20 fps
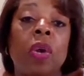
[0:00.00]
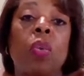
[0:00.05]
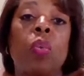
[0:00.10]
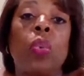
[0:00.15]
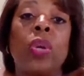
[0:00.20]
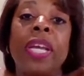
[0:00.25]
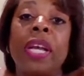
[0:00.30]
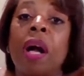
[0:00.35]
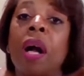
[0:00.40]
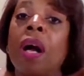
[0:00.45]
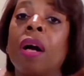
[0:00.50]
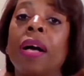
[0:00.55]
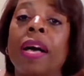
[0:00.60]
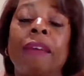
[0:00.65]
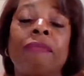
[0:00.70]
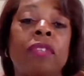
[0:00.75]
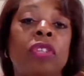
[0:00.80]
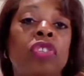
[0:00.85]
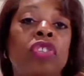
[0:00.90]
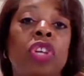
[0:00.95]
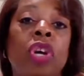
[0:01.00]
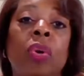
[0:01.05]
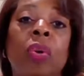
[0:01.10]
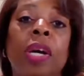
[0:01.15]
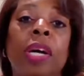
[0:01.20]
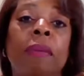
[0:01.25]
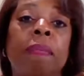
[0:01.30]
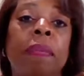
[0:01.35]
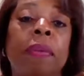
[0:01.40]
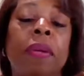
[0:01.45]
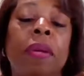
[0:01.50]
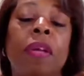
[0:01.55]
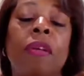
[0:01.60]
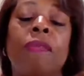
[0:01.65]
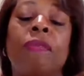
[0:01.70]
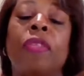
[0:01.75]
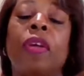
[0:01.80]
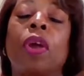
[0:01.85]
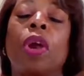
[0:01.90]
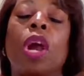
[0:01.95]
We all have to show up.
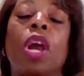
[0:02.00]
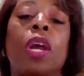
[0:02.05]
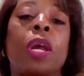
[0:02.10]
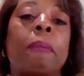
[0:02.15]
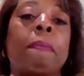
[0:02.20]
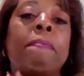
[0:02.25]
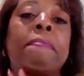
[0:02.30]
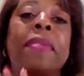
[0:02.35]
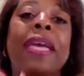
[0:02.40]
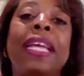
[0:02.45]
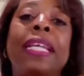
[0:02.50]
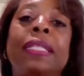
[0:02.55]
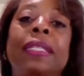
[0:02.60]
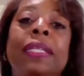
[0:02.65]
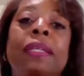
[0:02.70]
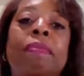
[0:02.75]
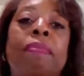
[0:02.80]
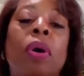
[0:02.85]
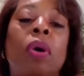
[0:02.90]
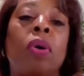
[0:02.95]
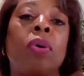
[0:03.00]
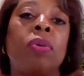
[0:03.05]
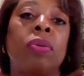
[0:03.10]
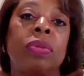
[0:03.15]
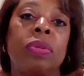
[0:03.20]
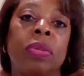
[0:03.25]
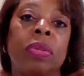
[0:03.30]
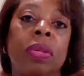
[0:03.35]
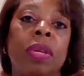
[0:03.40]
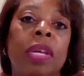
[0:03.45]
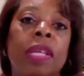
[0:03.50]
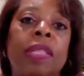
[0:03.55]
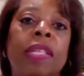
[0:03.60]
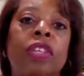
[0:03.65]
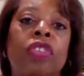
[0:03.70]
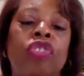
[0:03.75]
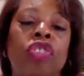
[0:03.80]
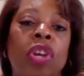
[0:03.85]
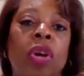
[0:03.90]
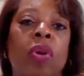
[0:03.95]
There are amazing polls
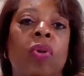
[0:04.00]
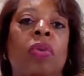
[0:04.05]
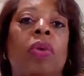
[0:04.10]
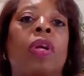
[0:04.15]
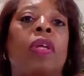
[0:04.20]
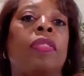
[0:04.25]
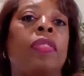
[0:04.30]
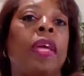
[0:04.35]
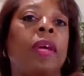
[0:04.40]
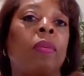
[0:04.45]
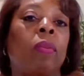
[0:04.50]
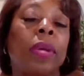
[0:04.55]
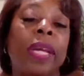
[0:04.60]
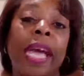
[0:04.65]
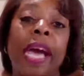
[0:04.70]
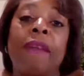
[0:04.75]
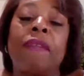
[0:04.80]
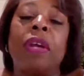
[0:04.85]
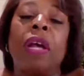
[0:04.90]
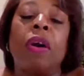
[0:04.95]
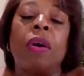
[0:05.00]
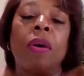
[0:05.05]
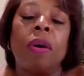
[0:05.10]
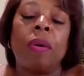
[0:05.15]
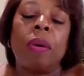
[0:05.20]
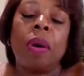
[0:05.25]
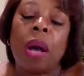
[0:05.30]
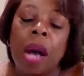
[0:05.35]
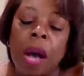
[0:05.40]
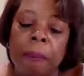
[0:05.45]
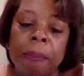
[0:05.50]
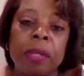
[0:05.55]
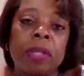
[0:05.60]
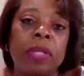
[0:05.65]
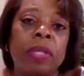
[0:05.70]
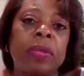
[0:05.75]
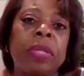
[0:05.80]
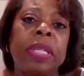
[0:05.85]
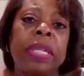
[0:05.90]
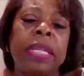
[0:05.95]
that show that we have an
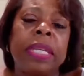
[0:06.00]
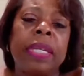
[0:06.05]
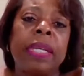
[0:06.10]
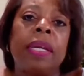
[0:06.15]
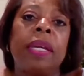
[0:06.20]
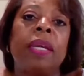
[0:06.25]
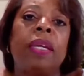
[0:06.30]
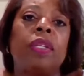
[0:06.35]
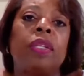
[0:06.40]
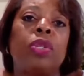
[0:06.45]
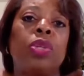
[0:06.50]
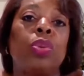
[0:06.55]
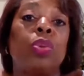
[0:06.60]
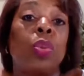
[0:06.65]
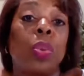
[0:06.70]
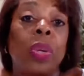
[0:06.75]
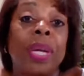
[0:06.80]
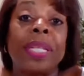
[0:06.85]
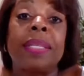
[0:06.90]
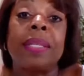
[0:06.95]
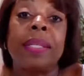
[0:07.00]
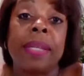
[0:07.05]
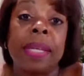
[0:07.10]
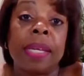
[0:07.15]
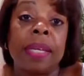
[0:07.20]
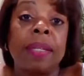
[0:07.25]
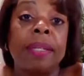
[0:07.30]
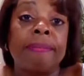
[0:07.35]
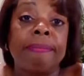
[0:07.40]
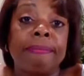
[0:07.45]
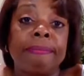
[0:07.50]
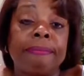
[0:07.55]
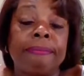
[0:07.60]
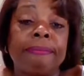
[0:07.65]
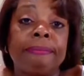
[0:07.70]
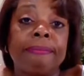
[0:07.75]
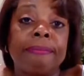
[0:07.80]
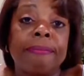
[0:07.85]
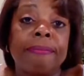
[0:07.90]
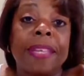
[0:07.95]
opportunity to quit STIT
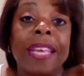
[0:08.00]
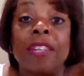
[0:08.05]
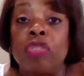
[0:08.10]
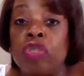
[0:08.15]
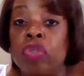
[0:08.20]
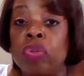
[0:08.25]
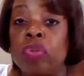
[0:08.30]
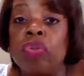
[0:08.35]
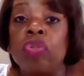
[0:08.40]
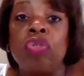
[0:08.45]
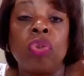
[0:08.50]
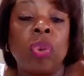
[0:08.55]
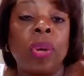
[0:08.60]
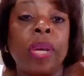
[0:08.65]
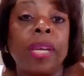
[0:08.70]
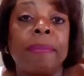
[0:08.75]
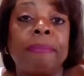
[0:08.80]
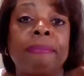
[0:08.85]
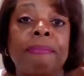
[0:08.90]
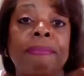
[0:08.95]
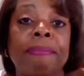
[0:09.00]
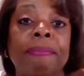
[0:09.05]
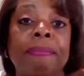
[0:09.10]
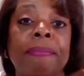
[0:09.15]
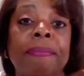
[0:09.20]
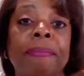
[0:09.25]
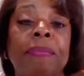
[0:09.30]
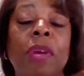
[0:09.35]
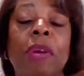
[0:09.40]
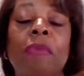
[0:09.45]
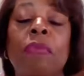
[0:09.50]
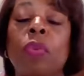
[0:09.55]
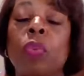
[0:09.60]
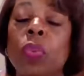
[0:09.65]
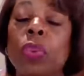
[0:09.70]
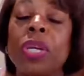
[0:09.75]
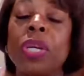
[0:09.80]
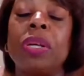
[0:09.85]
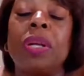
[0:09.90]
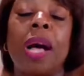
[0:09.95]
and choose joy. We have a
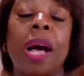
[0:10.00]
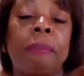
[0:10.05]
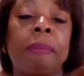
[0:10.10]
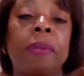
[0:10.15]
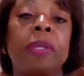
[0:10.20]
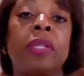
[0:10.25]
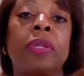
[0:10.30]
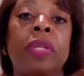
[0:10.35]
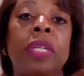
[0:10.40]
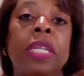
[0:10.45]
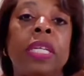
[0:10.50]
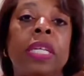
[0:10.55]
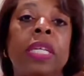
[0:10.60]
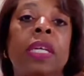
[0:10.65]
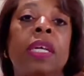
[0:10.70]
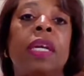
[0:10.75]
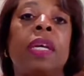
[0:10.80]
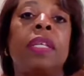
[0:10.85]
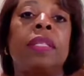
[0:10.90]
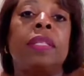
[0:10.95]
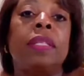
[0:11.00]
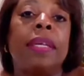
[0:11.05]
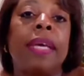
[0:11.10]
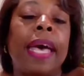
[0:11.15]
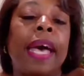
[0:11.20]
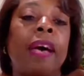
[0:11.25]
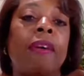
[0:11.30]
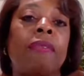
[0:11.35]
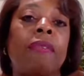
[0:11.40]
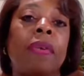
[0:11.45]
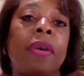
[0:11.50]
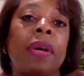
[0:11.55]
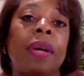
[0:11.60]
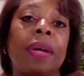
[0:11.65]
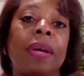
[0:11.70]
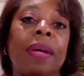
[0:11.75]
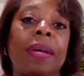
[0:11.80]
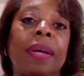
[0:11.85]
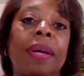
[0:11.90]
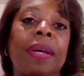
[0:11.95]
real opportunity to have
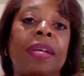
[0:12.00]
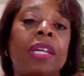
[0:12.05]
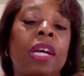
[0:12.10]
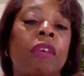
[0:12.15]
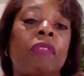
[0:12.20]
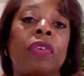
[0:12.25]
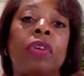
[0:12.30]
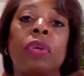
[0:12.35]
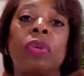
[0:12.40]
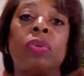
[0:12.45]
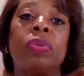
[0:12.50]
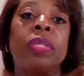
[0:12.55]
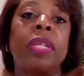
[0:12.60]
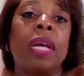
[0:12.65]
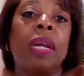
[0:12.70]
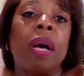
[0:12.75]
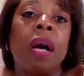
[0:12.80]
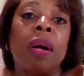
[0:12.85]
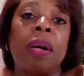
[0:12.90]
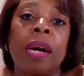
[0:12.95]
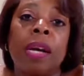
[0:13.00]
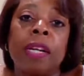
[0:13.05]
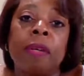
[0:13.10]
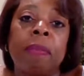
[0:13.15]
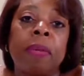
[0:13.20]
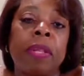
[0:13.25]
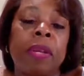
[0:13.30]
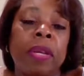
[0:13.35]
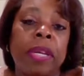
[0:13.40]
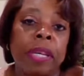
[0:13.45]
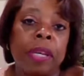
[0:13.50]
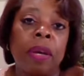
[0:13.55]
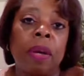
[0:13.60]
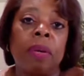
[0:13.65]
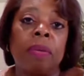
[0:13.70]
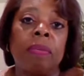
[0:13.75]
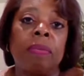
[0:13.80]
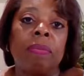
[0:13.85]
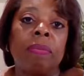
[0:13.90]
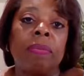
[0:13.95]
a governor who's not all caught up in their
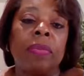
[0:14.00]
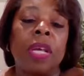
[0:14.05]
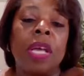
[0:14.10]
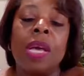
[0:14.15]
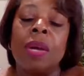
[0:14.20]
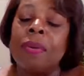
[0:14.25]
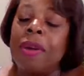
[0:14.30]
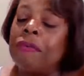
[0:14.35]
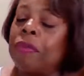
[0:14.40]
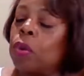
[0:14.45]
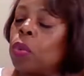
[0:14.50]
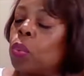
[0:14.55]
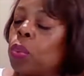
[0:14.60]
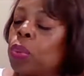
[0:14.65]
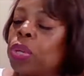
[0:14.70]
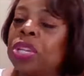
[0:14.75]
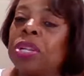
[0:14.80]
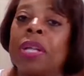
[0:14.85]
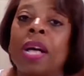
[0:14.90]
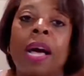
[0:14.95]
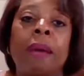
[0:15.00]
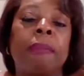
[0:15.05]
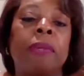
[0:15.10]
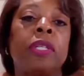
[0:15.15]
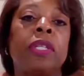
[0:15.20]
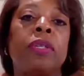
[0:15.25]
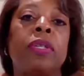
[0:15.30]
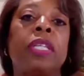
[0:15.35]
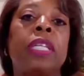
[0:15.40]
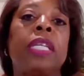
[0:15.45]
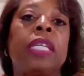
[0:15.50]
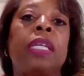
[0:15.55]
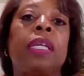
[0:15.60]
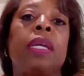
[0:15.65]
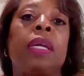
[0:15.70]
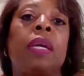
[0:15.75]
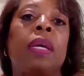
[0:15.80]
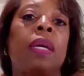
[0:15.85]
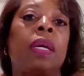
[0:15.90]
ego. We have a real opportunity